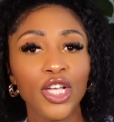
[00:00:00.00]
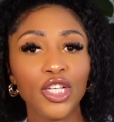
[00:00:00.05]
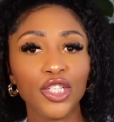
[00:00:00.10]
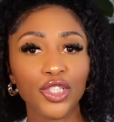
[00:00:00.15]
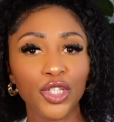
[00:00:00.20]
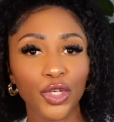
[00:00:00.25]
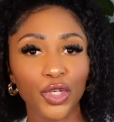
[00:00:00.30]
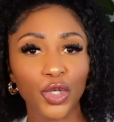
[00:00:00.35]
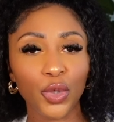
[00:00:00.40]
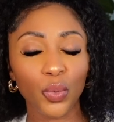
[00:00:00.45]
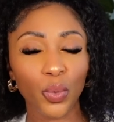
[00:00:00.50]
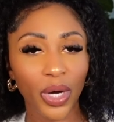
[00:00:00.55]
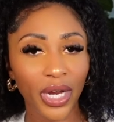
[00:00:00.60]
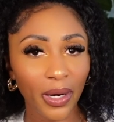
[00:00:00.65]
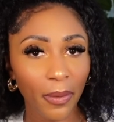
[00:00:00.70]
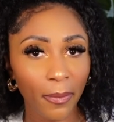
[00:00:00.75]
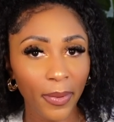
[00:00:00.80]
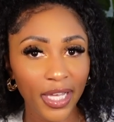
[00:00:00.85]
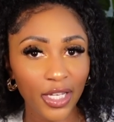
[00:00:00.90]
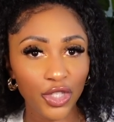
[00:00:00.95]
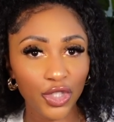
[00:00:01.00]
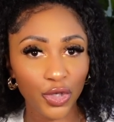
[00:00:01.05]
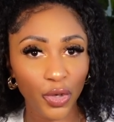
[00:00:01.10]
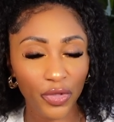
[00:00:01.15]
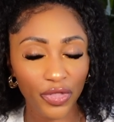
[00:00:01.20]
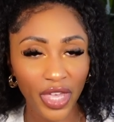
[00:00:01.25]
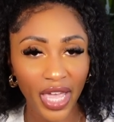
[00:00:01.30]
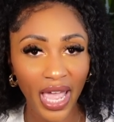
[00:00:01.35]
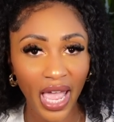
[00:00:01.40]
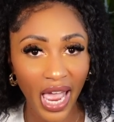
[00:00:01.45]
So you want to make
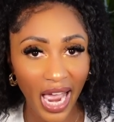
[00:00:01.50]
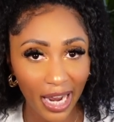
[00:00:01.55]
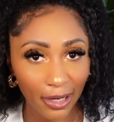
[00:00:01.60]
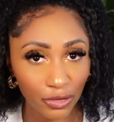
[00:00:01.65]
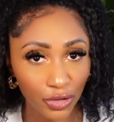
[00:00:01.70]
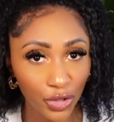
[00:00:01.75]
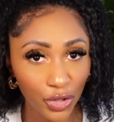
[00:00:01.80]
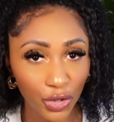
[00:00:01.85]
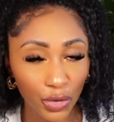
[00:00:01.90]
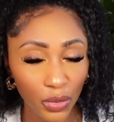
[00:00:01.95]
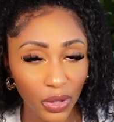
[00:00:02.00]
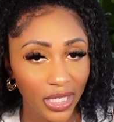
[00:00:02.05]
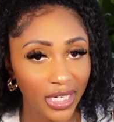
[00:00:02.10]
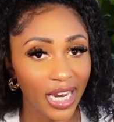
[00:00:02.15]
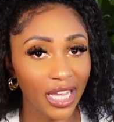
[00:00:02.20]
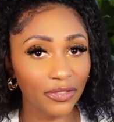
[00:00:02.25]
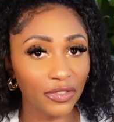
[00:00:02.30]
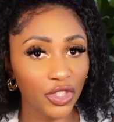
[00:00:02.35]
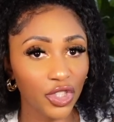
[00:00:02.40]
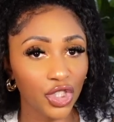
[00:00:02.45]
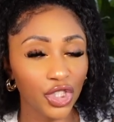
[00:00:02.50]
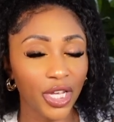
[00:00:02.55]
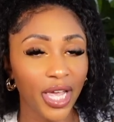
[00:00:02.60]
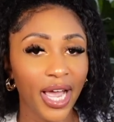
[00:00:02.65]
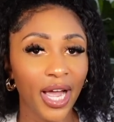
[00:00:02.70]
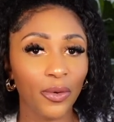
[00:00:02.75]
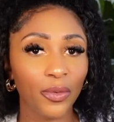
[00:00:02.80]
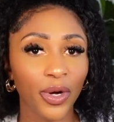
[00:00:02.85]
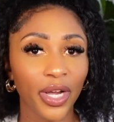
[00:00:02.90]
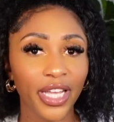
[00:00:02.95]
sure that after you get out the
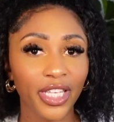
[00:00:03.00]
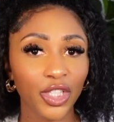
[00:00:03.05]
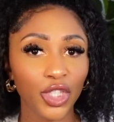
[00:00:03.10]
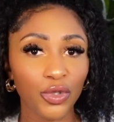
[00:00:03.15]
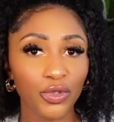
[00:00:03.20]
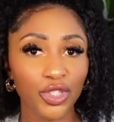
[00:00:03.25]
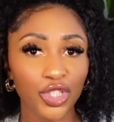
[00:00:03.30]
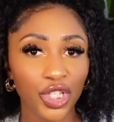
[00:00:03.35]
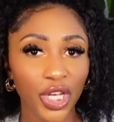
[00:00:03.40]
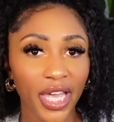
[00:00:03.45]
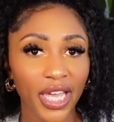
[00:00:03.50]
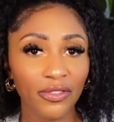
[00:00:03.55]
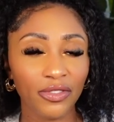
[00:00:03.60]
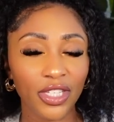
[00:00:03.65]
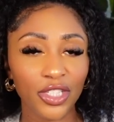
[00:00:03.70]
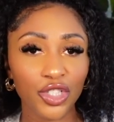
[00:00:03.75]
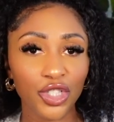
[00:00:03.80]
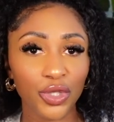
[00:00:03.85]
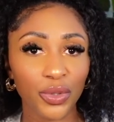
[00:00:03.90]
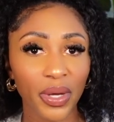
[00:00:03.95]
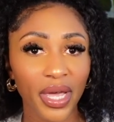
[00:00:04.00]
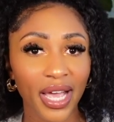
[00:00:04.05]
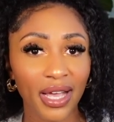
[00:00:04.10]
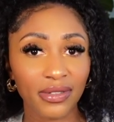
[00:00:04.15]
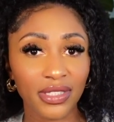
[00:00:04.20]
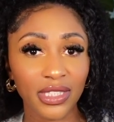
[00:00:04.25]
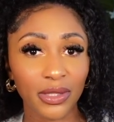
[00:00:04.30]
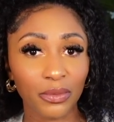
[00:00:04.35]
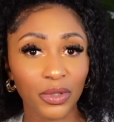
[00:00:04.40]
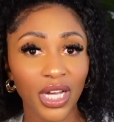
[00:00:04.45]
shower and you shave, that you
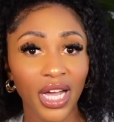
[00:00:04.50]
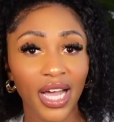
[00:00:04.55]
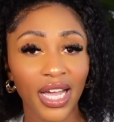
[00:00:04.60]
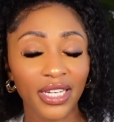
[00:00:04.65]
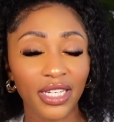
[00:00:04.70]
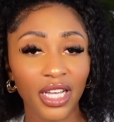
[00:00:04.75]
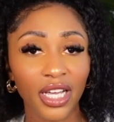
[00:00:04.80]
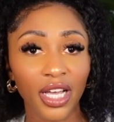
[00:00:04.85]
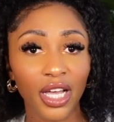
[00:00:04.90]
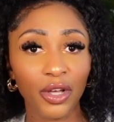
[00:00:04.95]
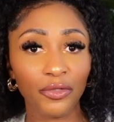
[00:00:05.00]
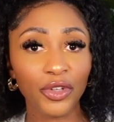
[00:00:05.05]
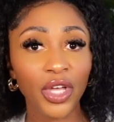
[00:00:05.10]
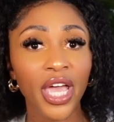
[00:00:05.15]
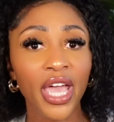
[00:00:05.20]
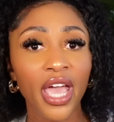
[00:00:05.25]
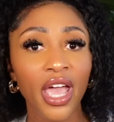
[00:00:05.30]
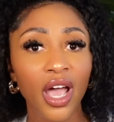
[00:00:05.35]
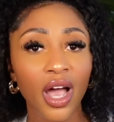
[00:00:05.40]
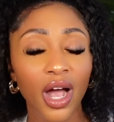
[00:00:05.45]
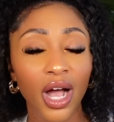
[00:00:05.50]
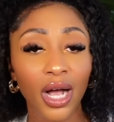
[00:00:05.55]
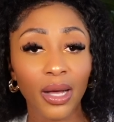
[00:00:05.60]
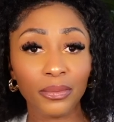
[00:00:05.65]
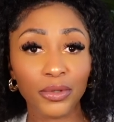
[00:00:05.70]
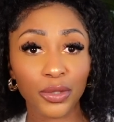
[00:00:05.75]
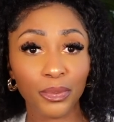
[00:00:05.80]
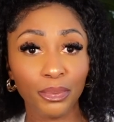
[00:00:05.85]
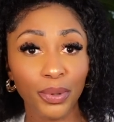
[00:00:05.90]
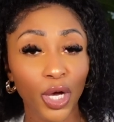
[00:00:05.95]
have some kind of
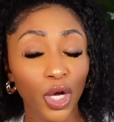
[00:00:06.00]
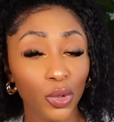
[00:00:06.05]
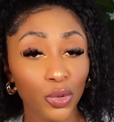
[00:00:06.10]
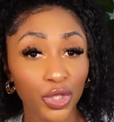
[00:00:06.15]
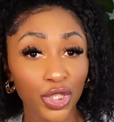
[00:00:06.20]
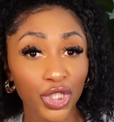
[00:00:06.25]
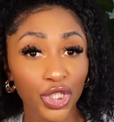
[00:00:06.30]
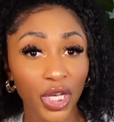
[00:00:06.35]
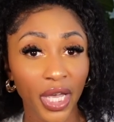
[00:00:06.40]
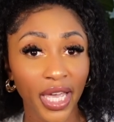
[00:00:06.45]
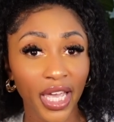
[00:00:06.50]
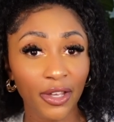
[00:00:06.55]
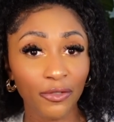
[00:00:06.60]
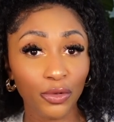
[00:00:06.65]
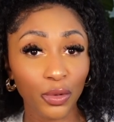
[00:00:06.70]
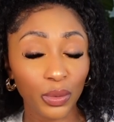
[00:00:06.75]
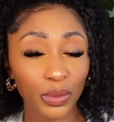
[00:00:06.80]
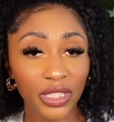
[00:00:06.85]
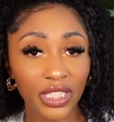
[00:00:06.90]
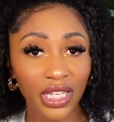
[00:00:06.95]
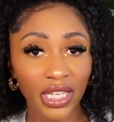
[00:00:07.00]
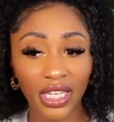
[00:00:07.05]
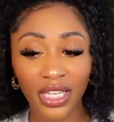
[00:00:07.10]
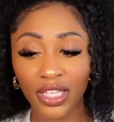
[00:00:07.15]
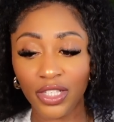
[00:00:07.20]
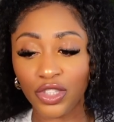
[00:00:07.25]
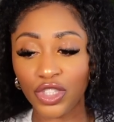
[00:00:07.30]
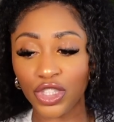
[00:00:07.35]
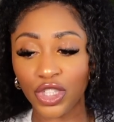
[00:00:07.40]
post-shave routine.